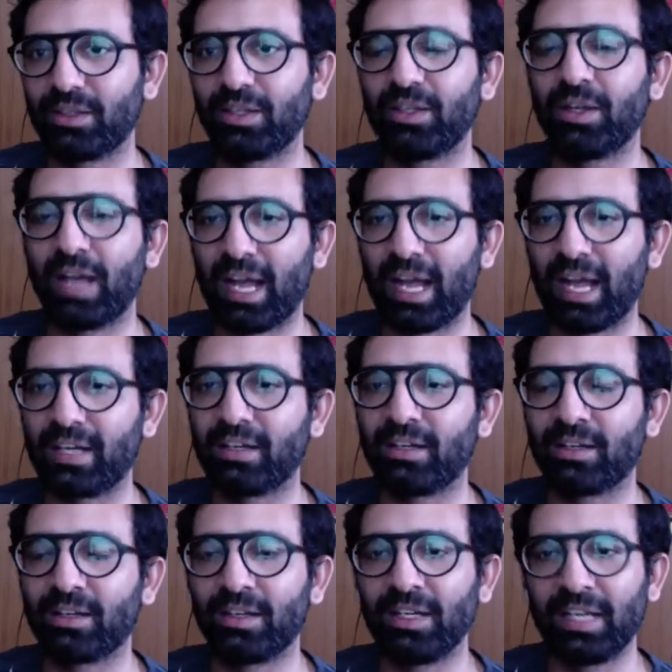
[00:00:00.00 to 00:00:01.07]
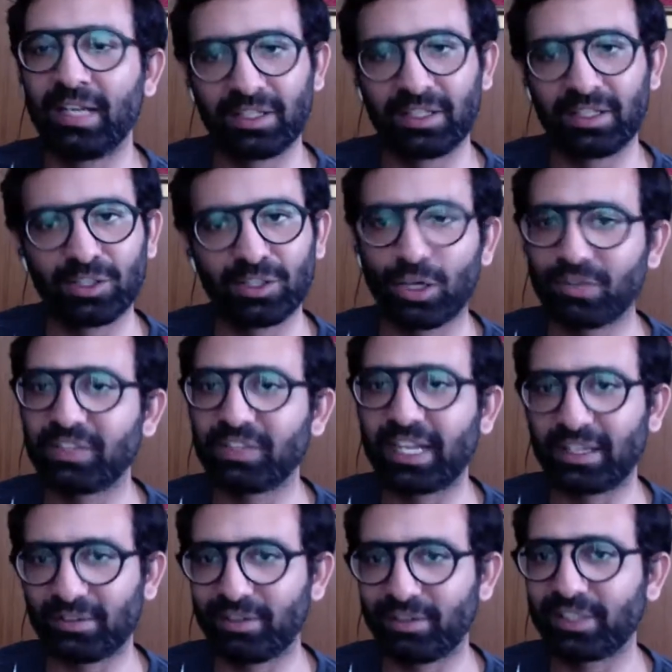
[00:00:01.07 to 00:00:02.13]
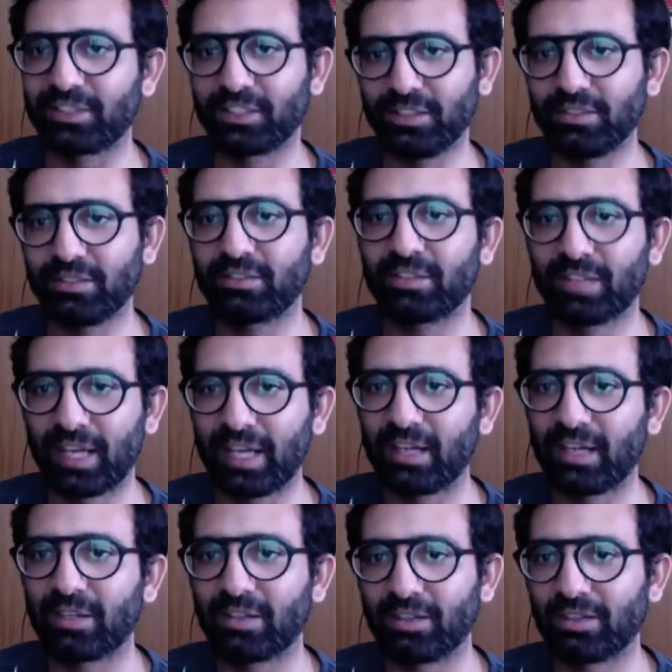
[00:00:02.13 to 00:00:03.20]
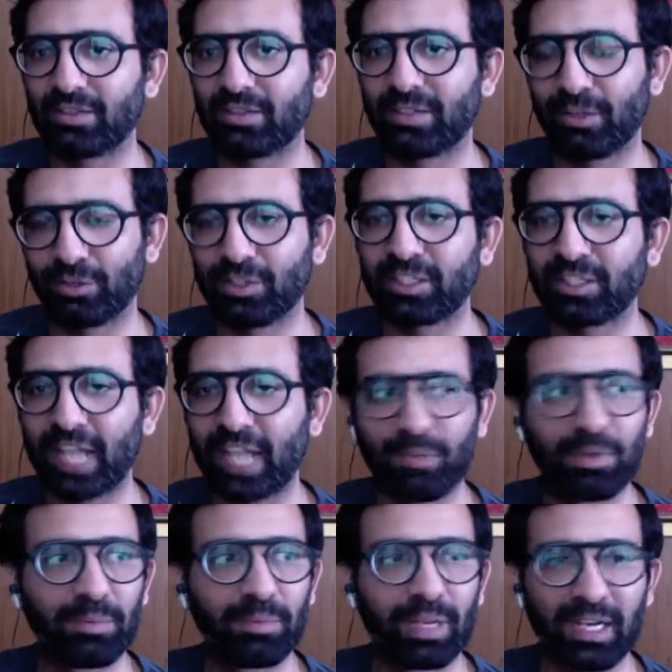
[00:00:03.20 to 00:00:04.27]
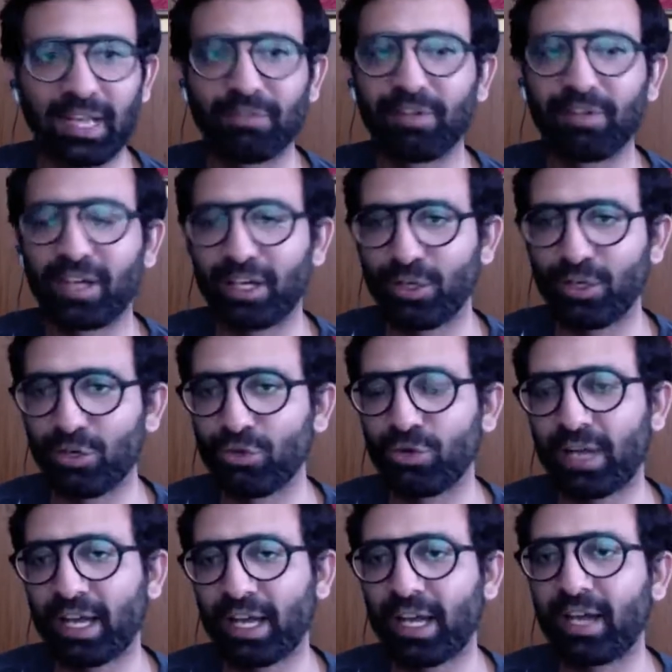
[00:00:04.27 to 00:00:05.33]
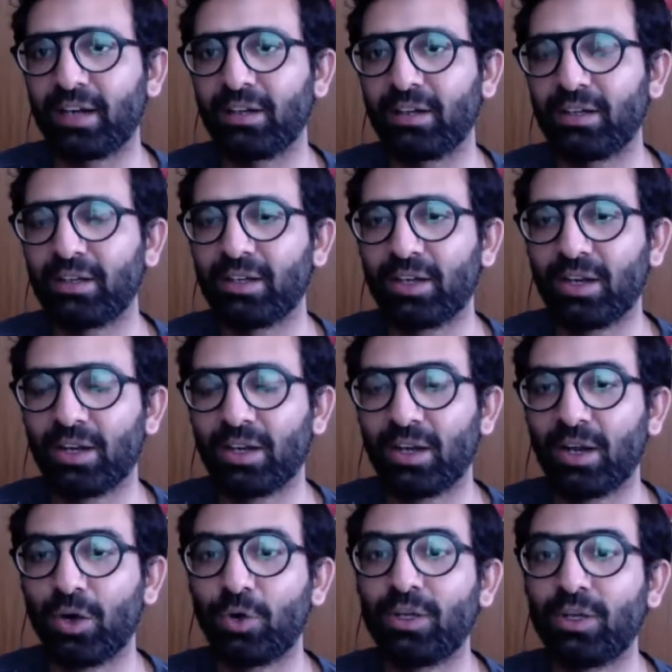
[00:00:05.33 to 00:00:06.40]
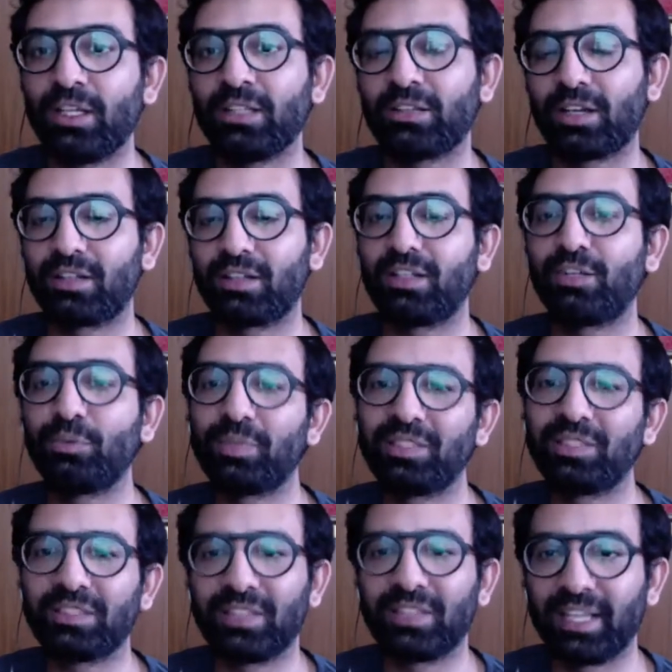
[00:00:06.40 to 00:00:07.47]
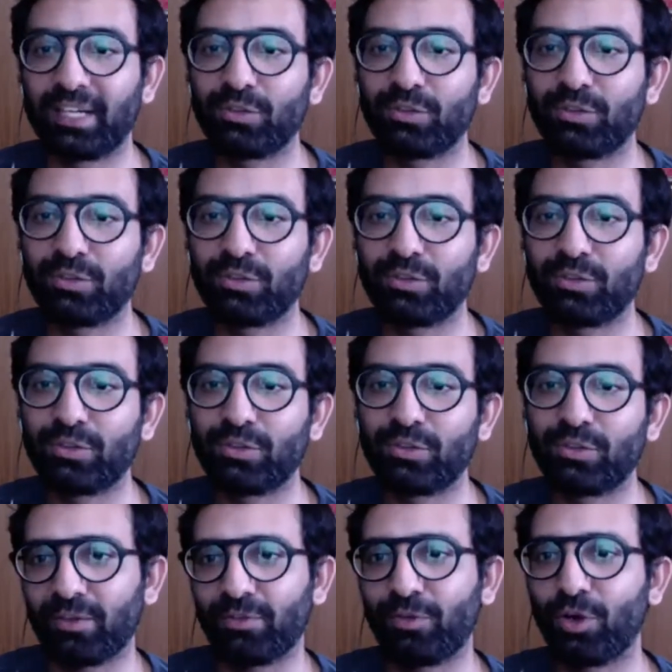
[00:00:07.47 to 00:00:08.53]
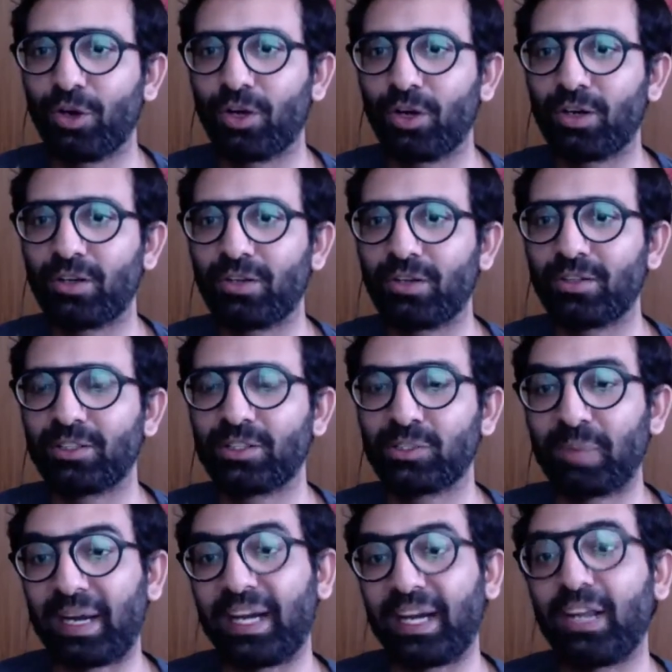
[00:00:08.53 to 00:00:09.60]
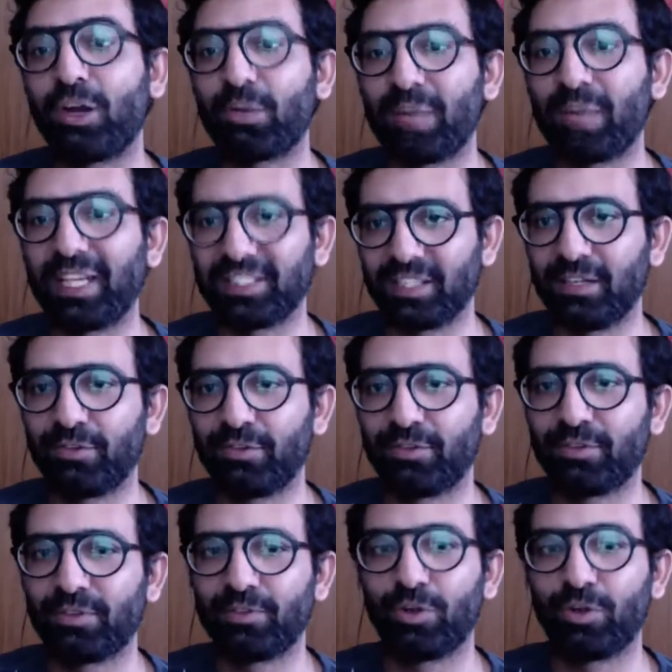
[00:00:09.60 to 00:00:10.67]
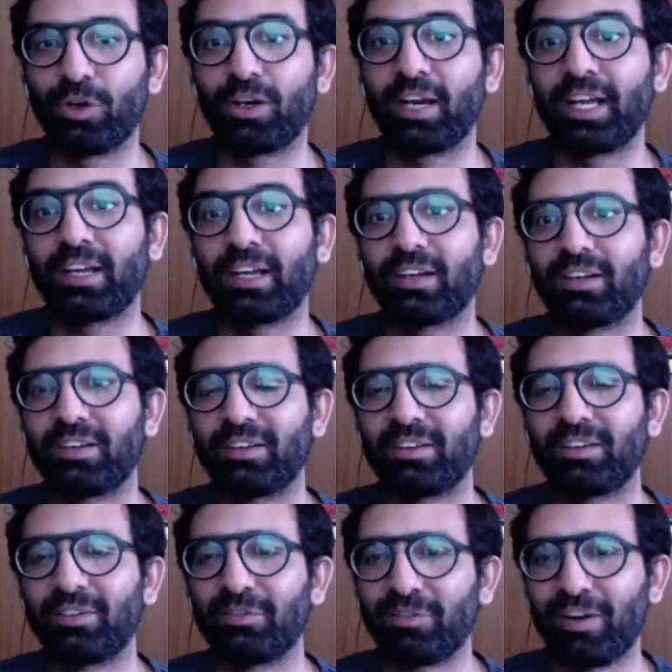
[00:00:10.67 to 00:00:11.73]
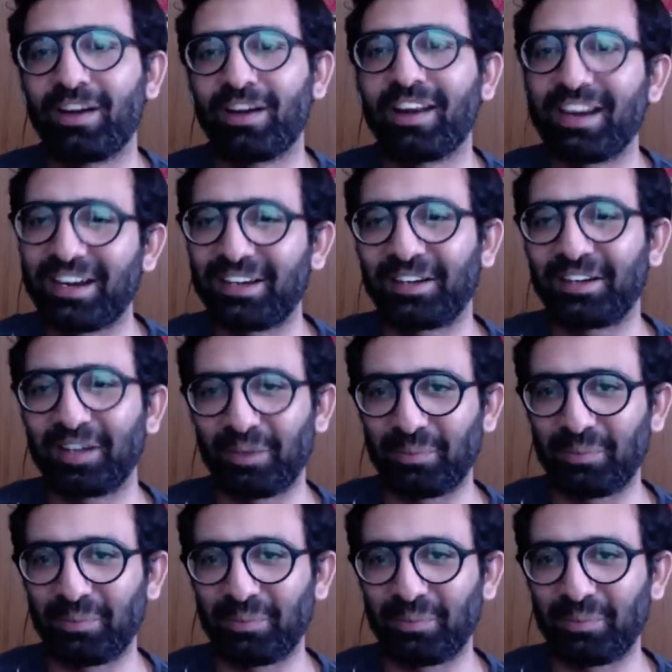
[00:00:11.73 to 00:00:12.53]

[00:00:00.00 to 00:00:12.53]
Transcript: And it is a lot of sacrificing. Like there was a time in my life where I knew I had only 30 rupees a day to spare for spending on myself for like fun and entertainment.